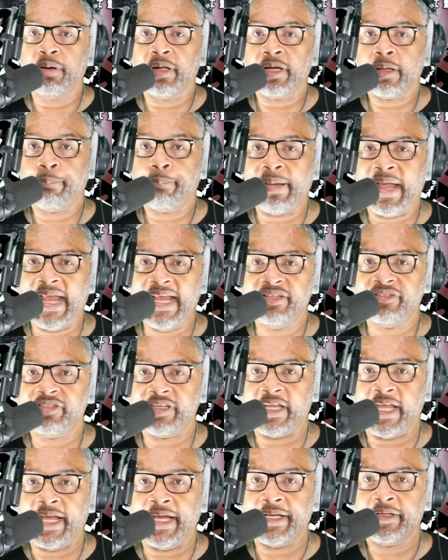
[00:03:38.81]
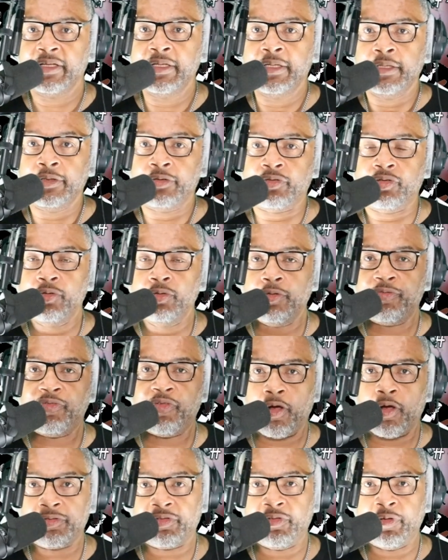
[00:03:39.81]
but a paycheck to the
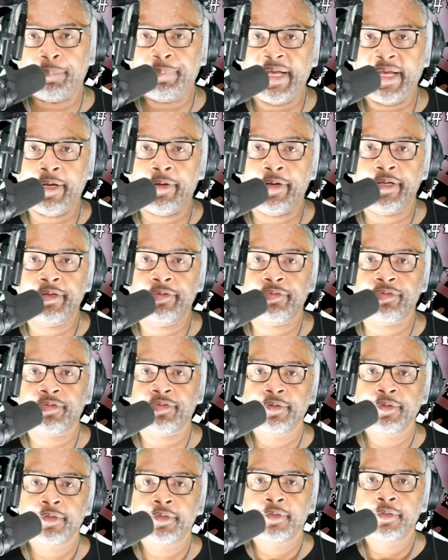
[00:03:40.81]
foster parents